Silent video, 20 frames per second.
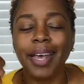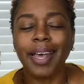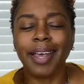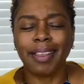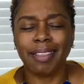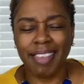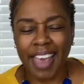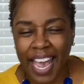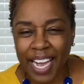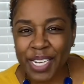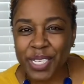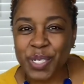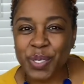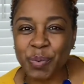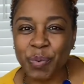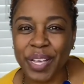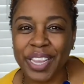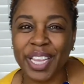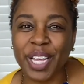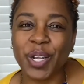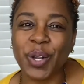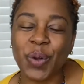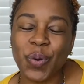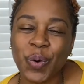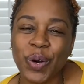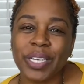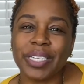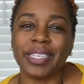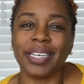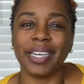that is when the
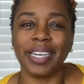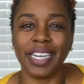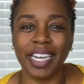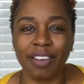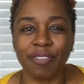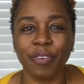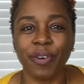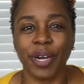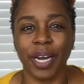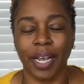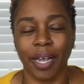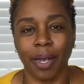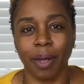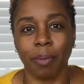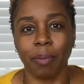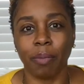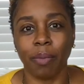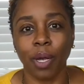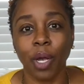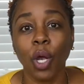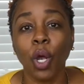Lord delivered him.